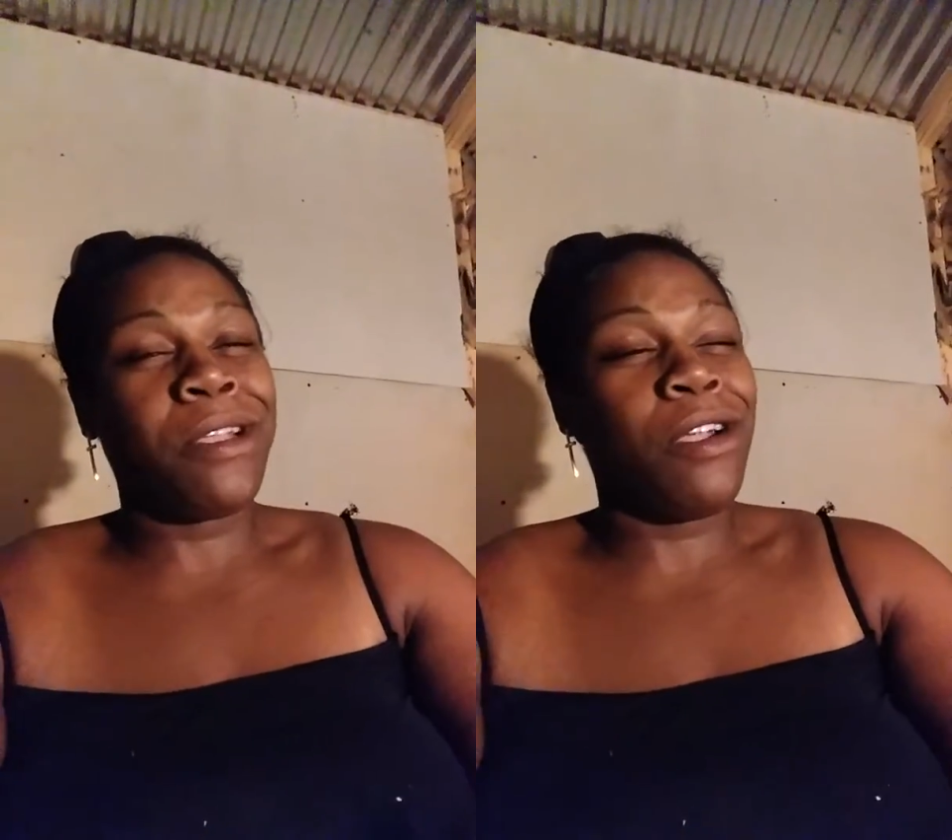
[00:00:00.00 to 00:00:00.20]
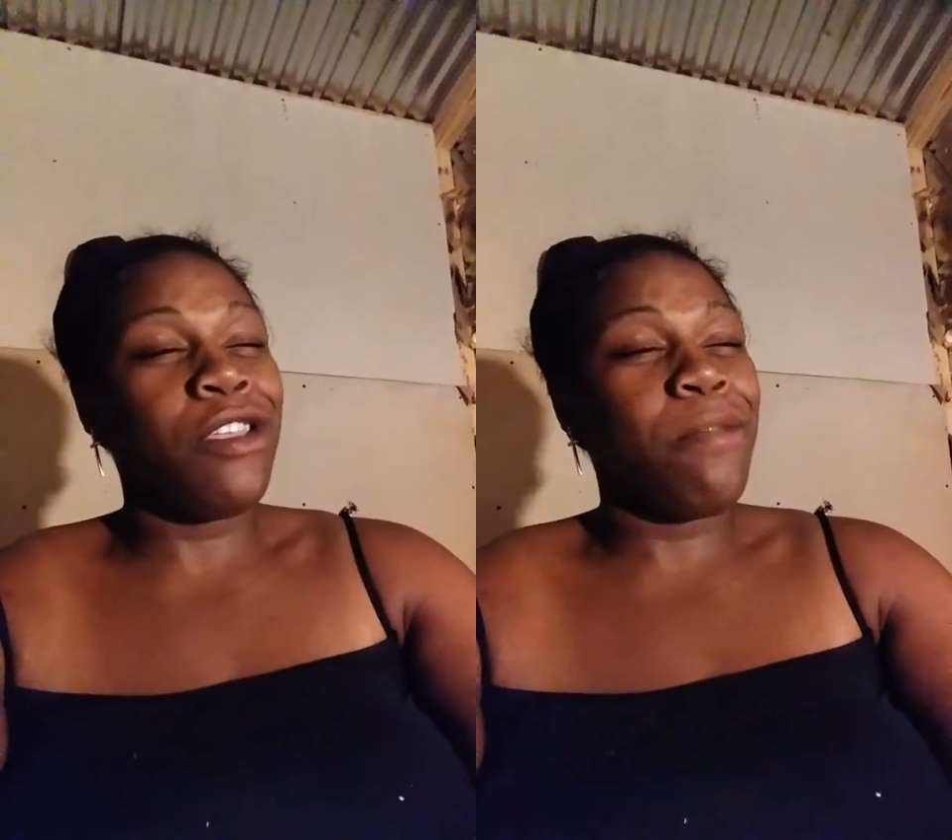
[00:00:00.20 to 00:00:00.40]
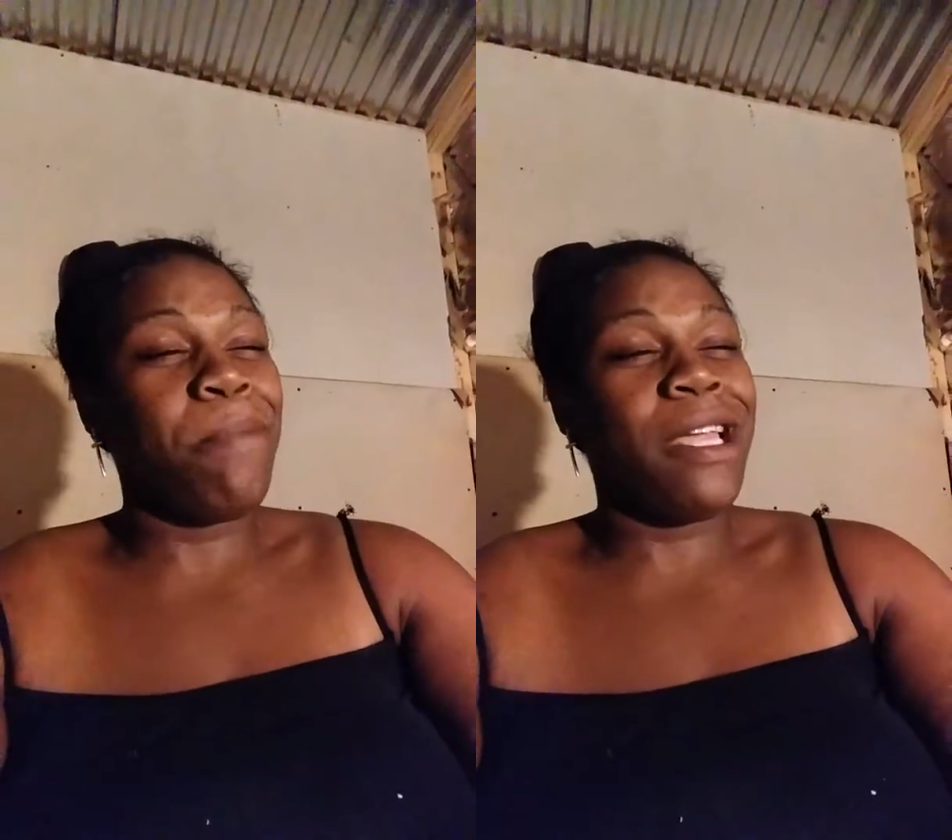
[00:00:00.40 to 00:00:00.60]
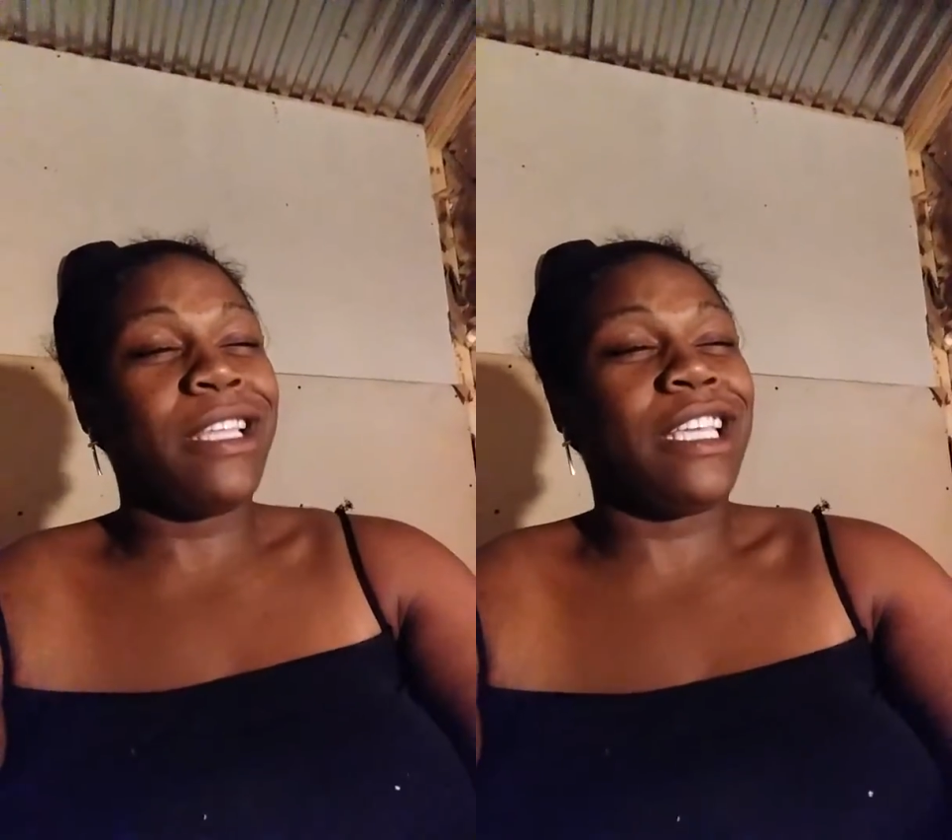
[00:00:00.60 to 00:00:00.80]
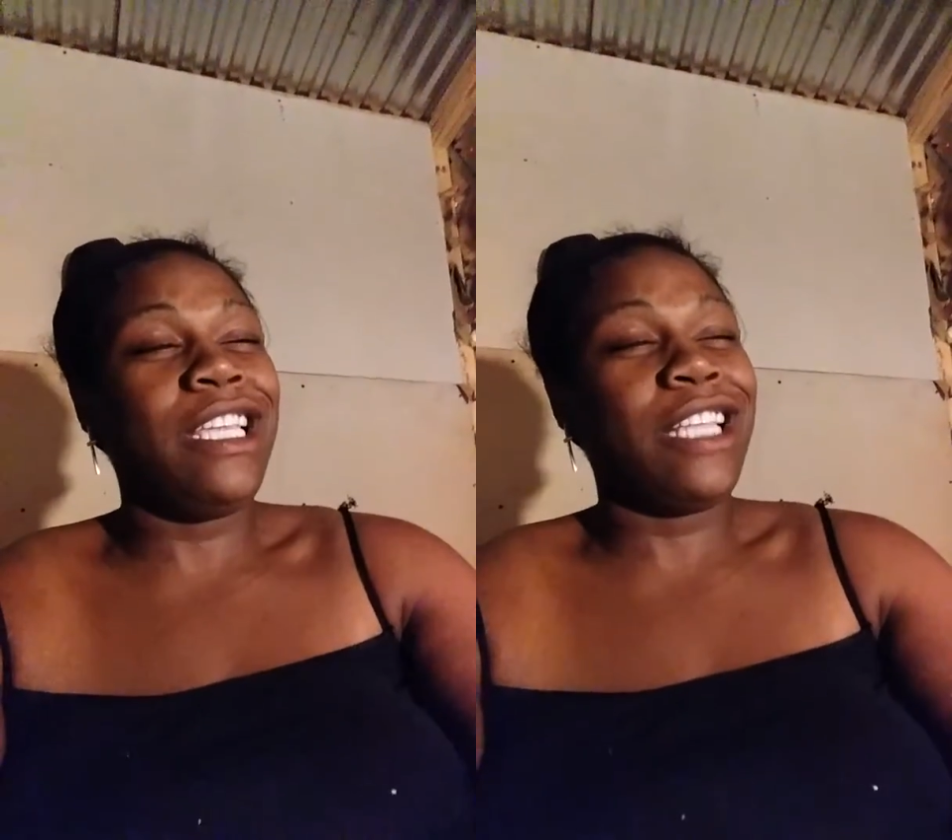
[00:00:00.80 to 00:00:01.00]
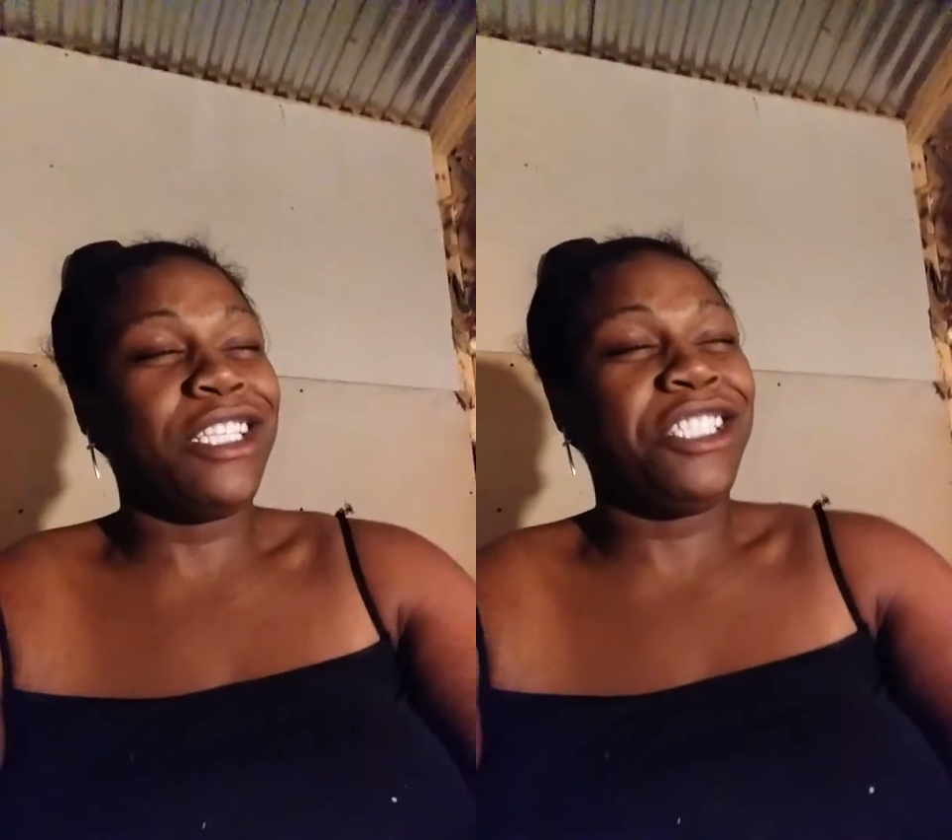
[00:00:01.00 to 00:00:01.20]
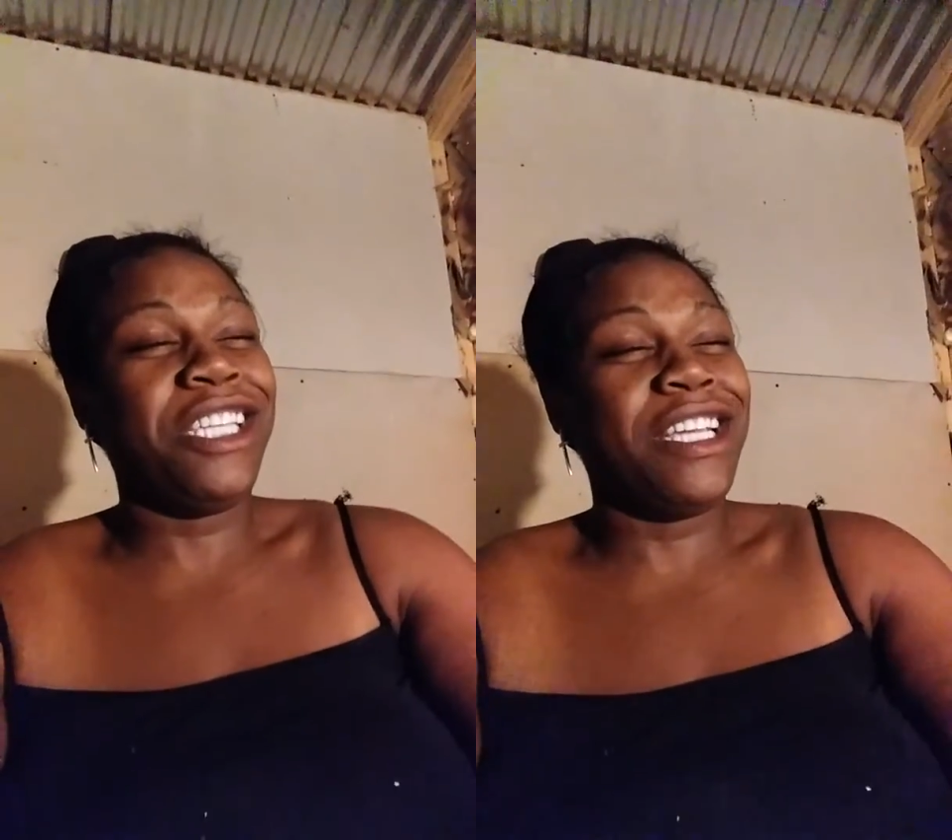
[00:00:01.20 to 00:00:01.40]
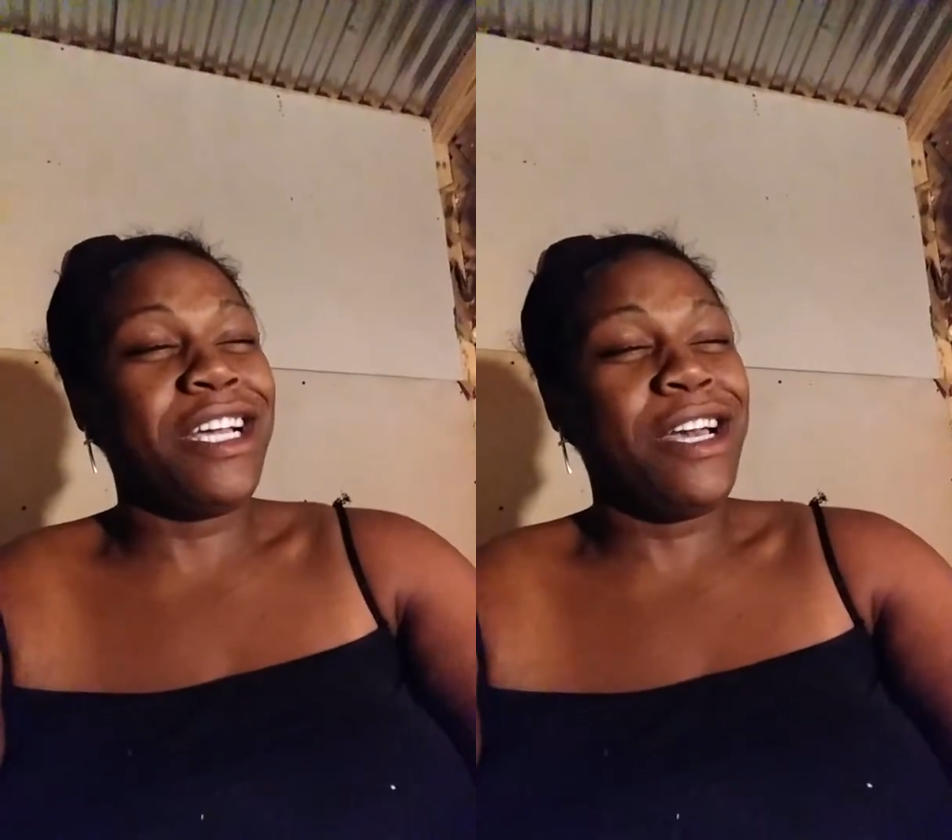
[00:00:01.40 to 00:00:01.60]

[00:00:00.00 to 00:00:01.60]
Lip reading: girl, you better keep that shit